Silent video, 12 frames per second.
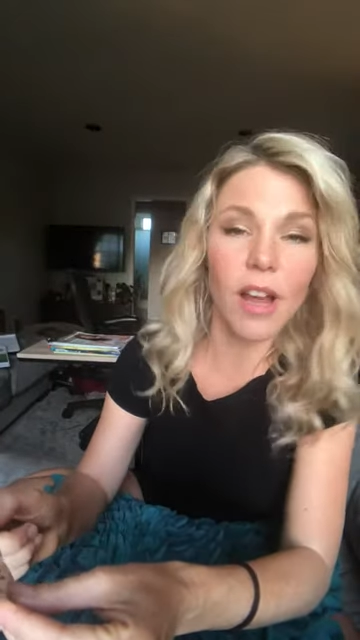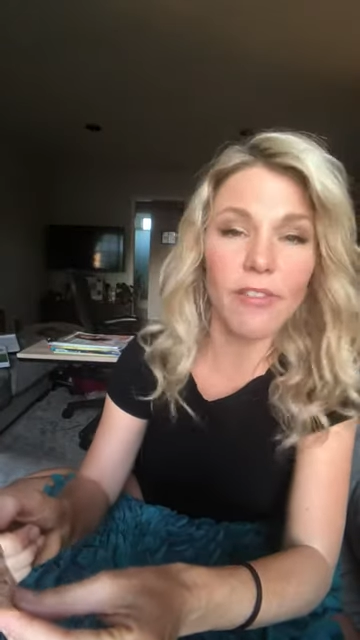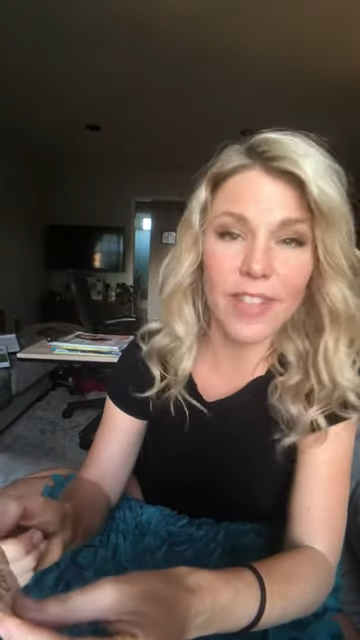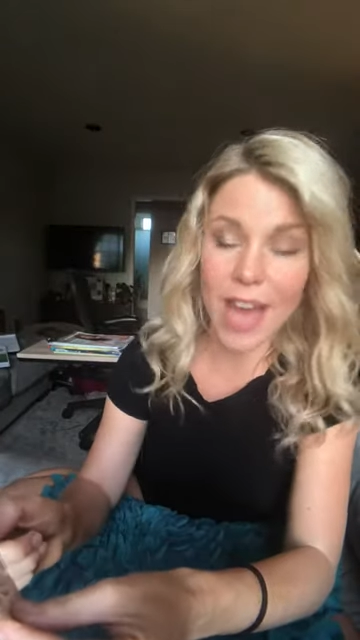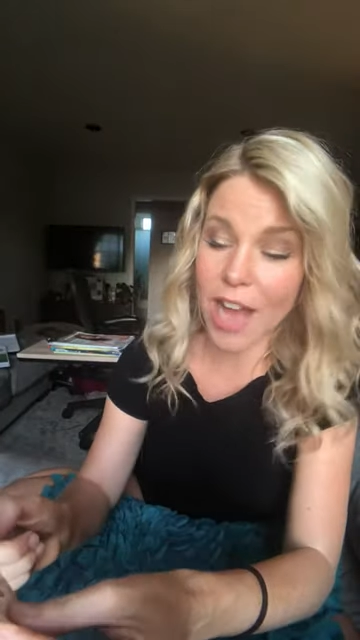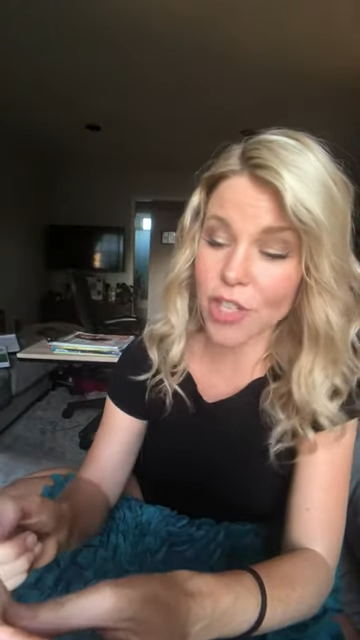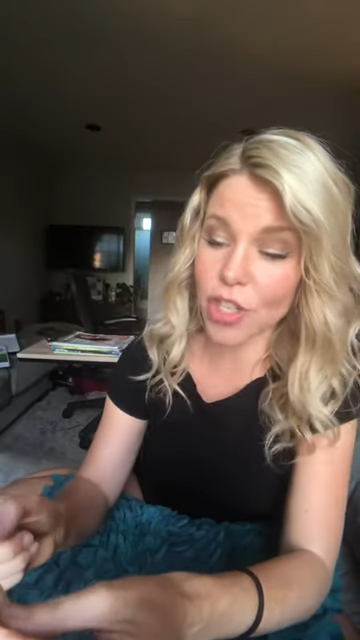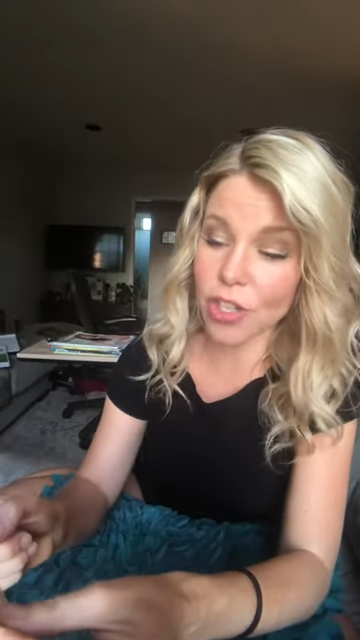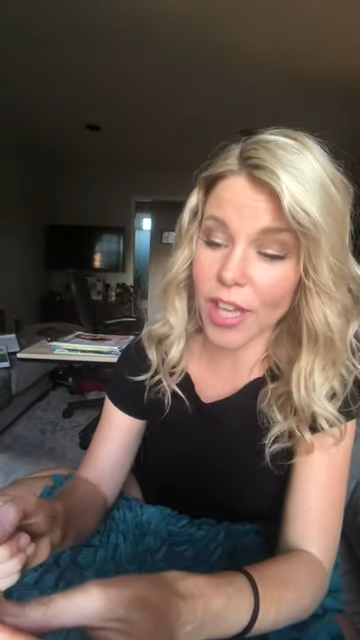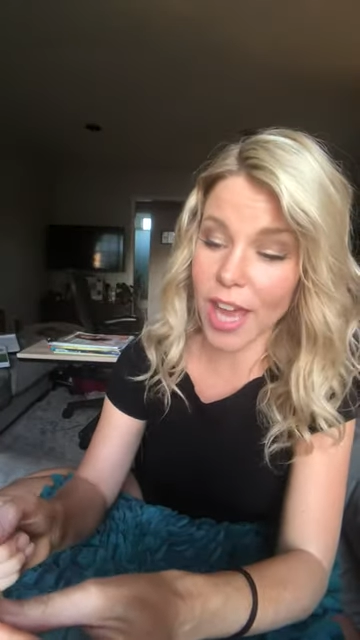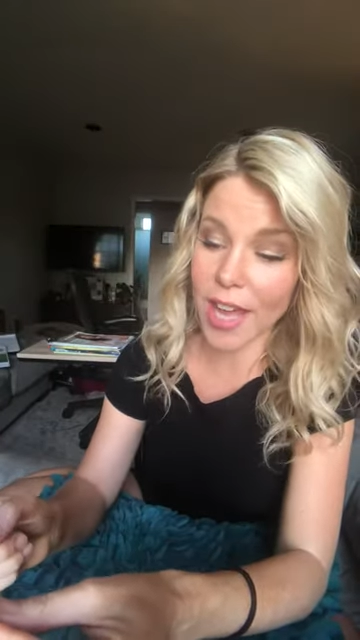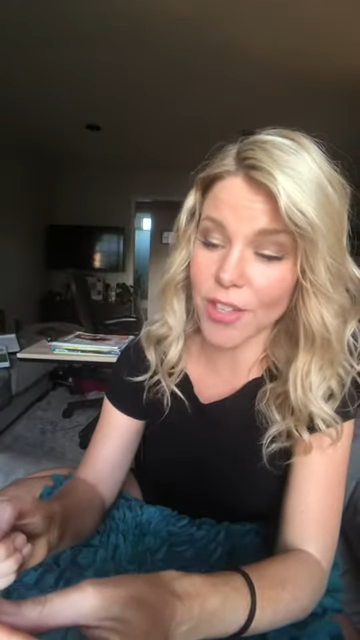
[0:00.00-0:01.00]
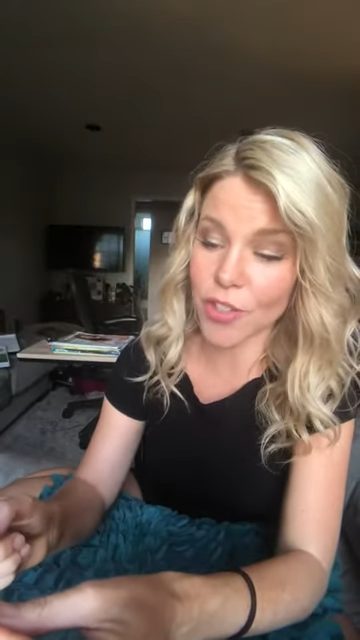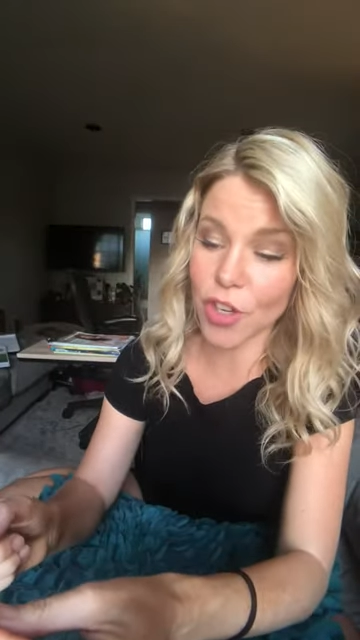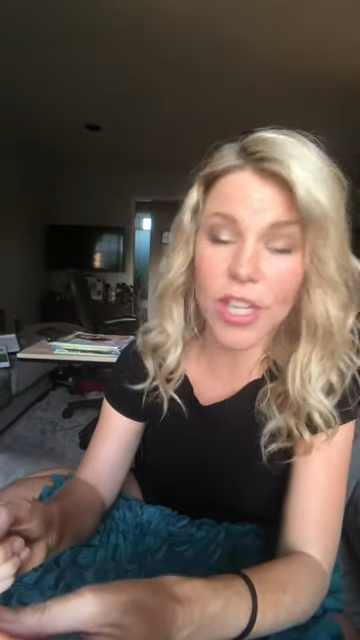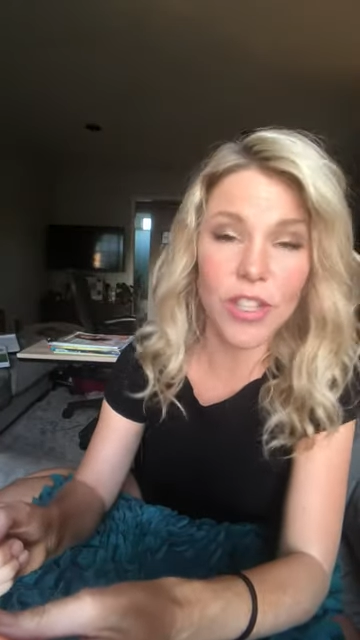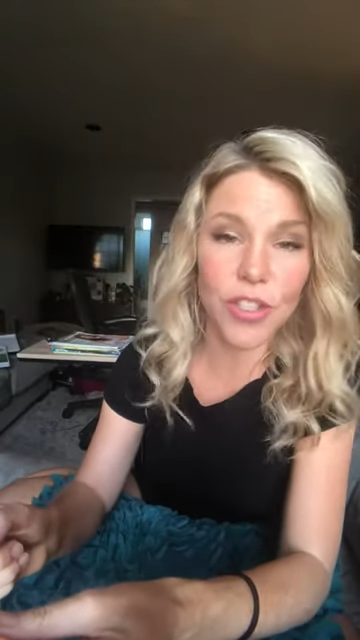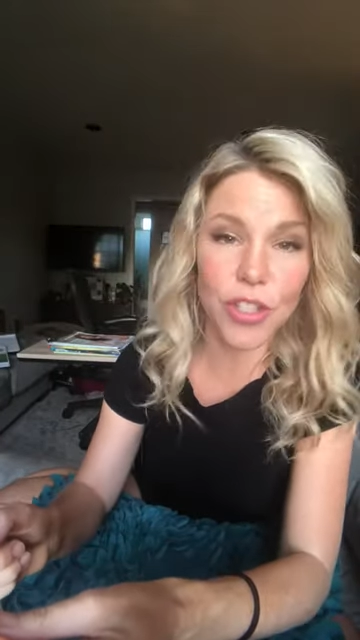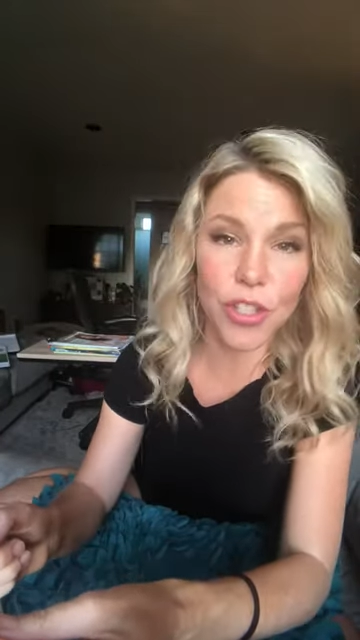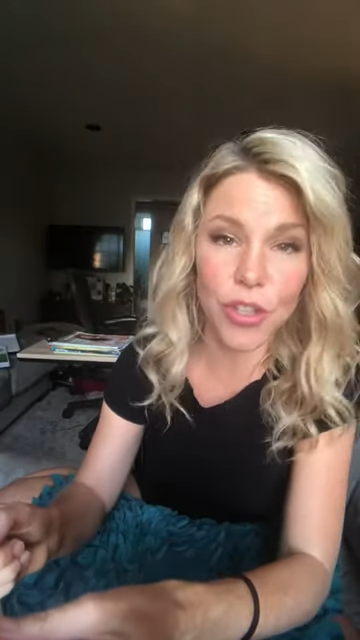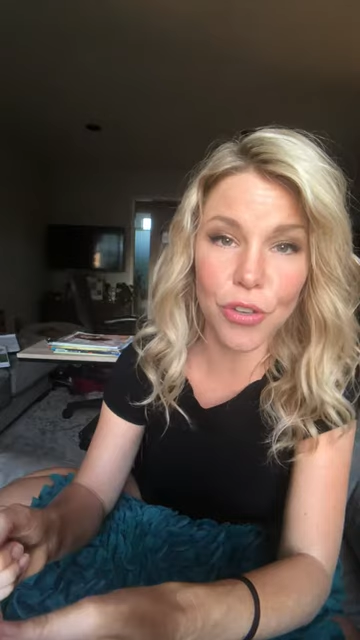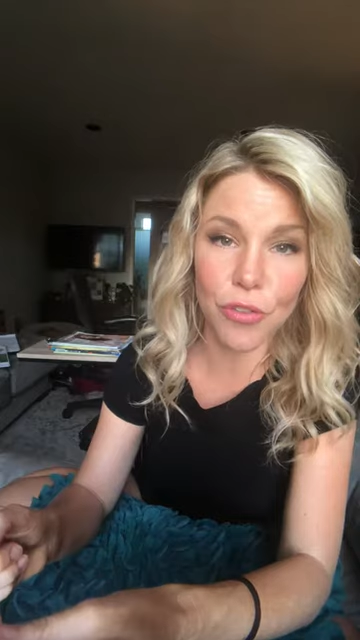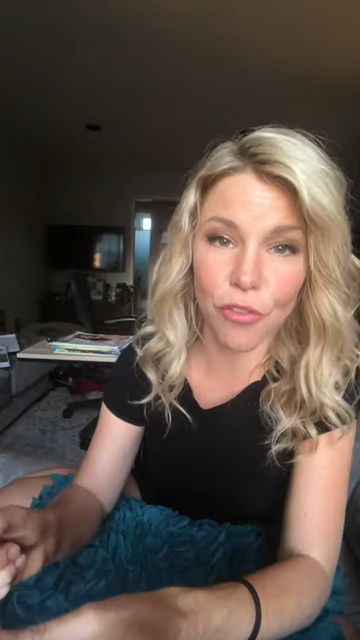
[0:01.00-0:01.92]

of National Cancer Institute,